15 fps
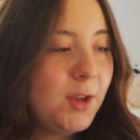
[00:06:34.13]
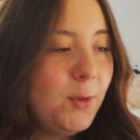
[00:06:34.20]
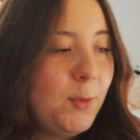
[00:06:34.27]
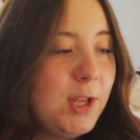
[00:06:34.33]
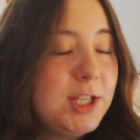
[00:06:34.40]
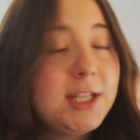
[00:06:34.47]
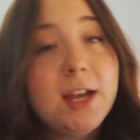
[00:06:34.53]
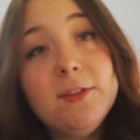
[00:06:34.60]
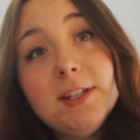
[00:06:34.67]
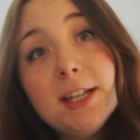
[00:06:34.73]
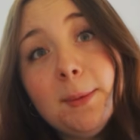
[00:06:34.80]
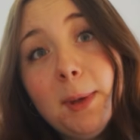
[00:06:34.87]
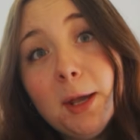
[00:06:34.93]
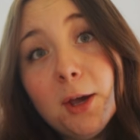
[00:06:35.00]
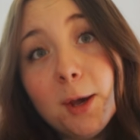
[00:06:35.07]
Which every
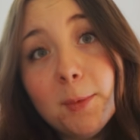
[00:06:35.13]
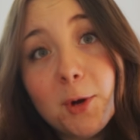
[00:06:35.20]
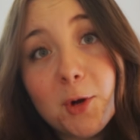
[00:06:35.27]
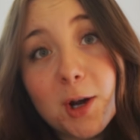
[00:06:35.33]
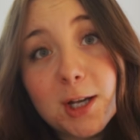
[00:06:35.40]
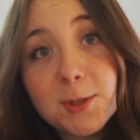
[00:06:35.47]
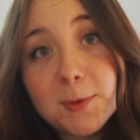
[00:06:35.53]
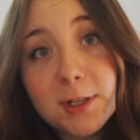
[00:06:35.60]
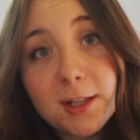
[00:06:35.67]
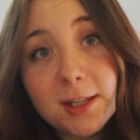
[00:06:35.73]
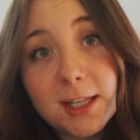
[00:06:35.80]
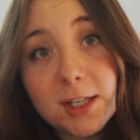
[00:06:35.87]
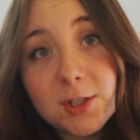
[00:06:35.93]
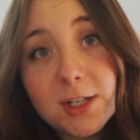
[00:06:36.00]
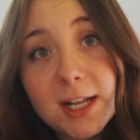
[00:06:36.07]
time I come across one on
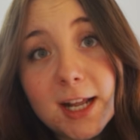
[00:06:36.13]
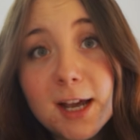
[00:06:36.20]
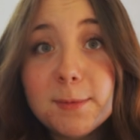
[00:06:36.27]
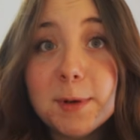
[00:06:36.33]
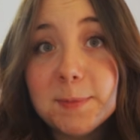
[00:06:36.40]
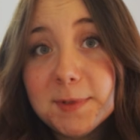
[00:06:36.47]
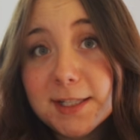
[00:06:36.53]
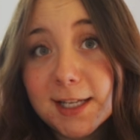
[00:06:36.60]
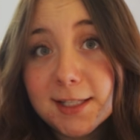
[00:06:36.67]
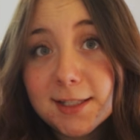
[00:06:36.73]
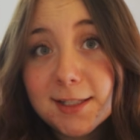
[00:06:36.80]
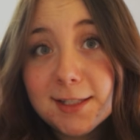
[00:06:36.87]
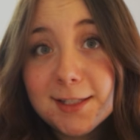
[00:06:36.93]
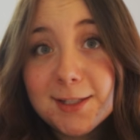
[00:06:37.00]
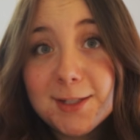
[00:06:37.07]
the internet, I'm
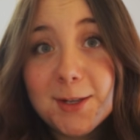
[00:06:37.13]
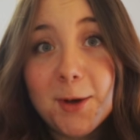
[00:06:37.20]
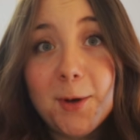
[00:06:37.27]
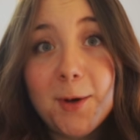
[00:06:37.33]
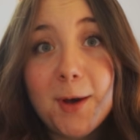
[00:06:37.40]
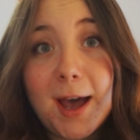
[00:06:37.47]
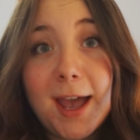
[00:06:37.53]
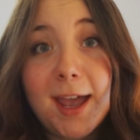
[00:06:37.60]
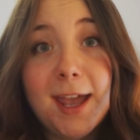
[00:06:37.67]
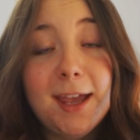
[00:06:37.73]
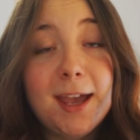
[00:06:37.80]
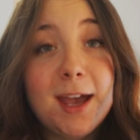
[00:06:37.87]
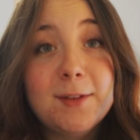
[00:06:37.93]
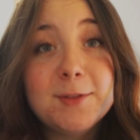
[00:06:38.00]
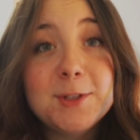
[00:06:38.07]
obsessed. So I
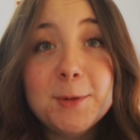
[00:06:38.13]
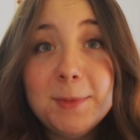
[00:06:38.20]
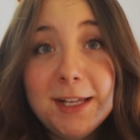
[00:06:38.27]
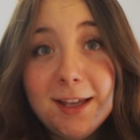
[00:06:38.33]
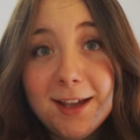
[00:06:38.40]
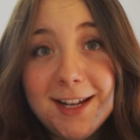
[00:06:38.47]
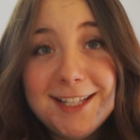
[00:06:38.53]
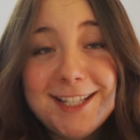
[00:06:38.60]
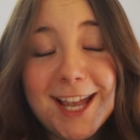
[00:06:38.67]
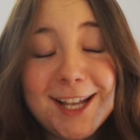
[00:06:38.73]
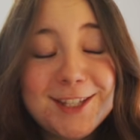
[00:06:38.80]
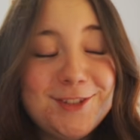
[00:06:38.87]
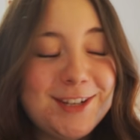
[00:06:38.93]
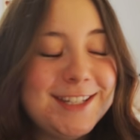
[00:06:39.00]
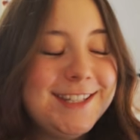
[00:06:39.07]
have so many Gunny
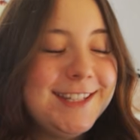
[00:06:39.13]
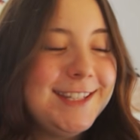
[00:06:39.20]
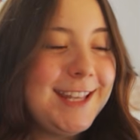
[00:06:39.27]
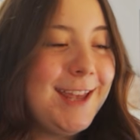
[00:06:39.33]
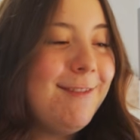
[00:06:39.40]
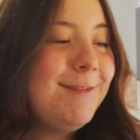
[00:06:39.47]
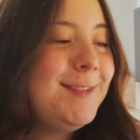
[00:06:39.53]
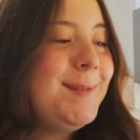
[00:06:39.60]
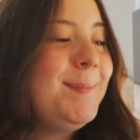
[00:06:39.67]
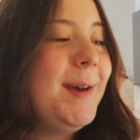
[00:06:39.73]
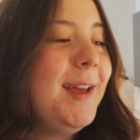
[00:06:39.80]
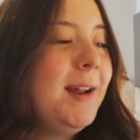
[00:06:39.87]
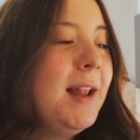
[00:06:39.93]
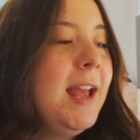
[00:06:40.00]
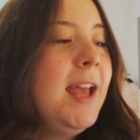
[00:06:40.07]
Sacks dresses saved,
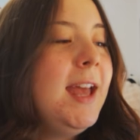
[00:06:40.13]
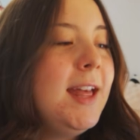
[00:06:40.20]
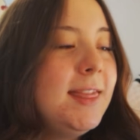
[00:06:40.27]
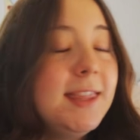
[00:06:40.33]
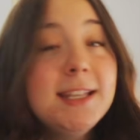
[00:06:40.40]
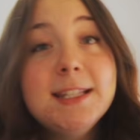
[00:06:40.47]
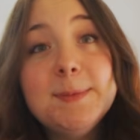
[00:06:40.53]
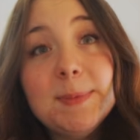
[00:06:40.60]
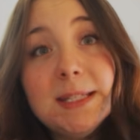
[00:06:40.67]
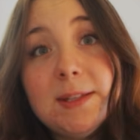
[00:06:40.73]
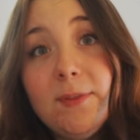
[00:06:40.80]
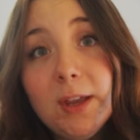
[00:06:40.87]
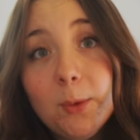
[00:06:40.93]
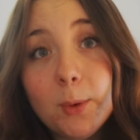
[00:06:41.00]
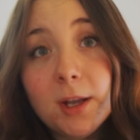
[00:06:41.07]
but this
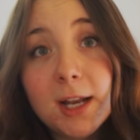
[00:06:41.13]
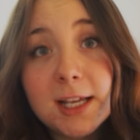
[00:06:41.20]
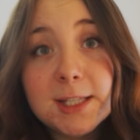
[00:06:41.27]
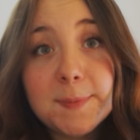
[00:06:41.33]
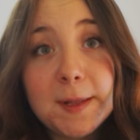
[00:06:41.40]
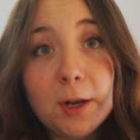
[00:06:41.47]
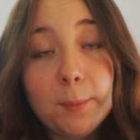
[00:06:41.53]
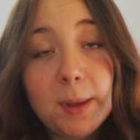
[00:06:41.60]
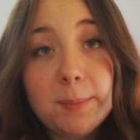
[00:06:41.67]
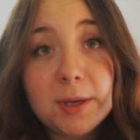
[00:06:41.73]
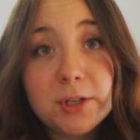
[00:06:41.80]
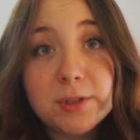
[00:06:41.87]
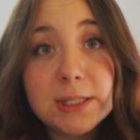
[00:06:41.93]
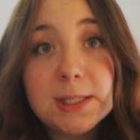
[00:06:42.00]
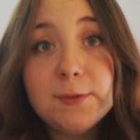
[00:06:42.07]
specific one has been on my
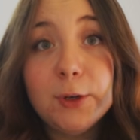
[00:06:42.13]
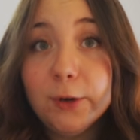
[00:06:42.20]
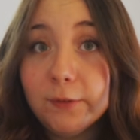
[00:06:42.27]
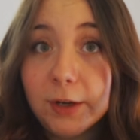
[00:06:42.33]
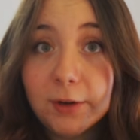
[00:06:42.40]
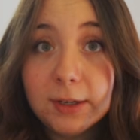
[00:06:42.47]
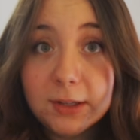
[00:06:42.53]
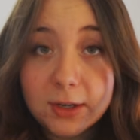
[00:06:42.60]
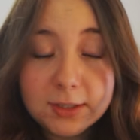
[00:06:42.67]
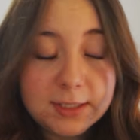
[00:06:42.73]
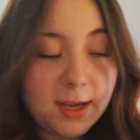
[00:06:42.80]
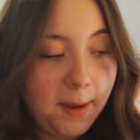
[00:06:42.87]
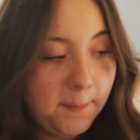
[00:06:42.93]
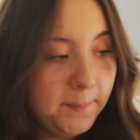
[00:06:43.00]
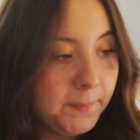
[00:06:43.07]
Pinterest for a very long
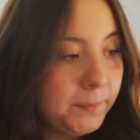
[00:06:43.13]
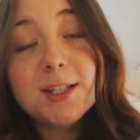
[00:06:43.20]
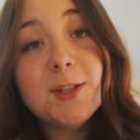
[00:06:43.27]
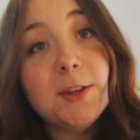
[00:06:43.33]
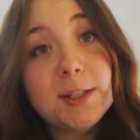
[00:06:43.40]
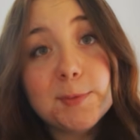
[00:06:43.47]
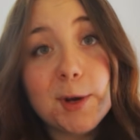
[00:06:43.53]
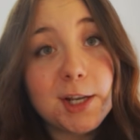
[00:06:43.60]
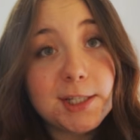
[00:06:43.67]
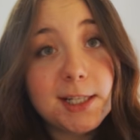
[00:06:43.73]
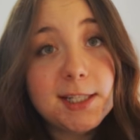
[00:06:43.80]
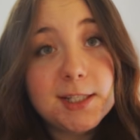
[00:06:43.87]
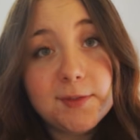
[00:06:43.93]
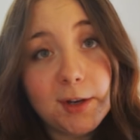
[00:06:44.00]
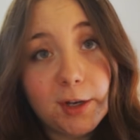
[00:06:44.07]
time. So this
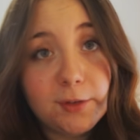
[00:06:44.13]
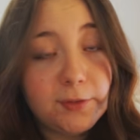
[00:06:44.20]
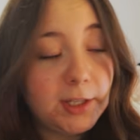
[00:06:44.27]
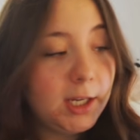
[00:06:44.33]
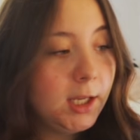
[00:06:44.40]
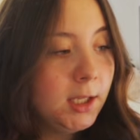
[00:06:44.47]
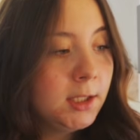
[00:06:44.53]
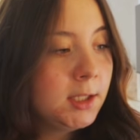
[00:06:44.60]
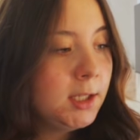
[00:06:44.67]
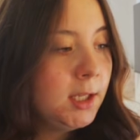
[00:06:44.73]
project is very fitting.